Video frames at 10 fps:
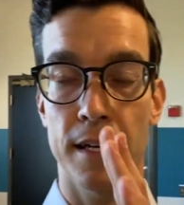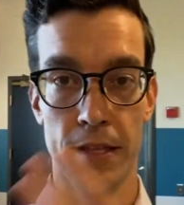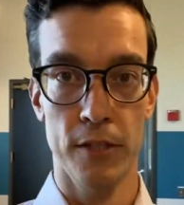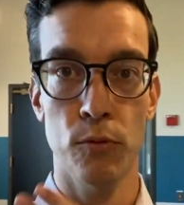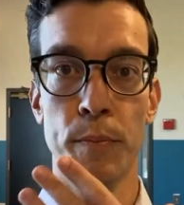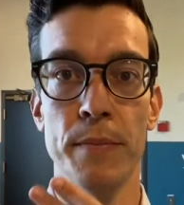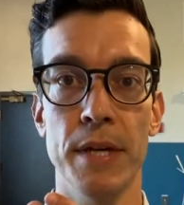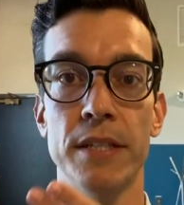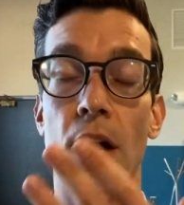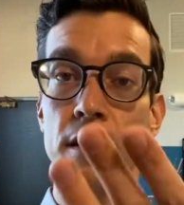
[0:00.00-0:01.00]
this would be
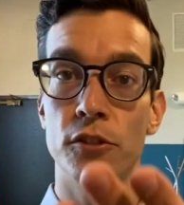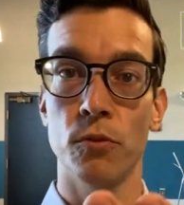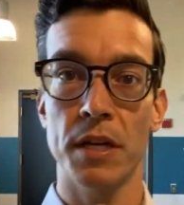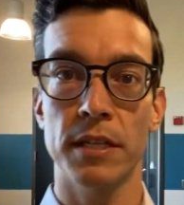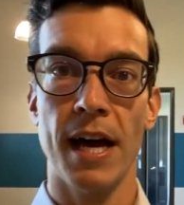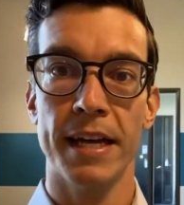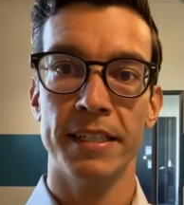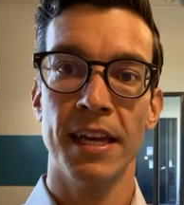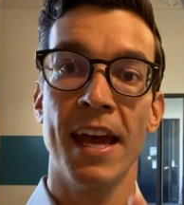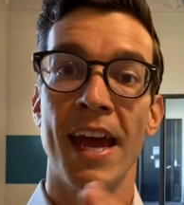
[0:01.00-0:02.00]
me talking to a client
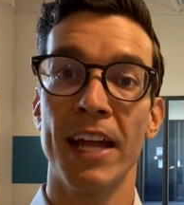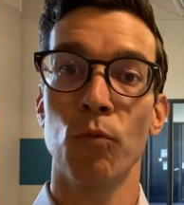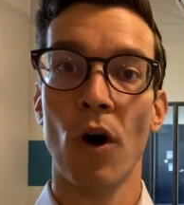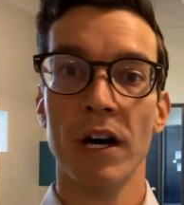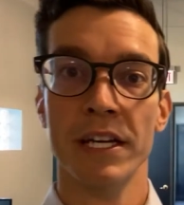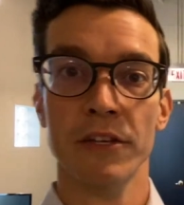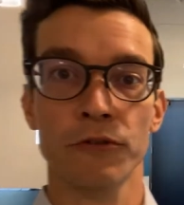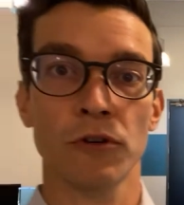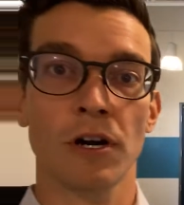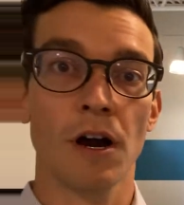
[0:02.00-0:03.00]
and walking
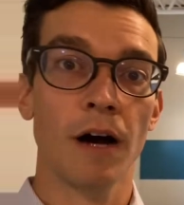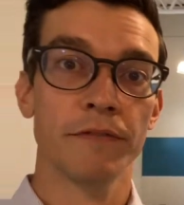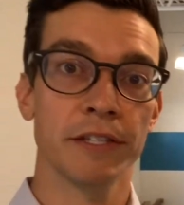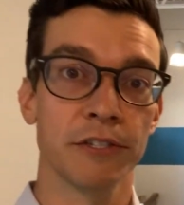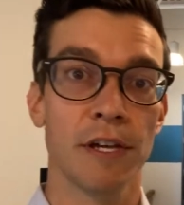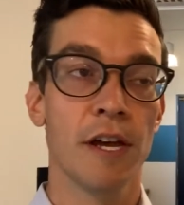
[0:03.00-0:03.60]
through our office.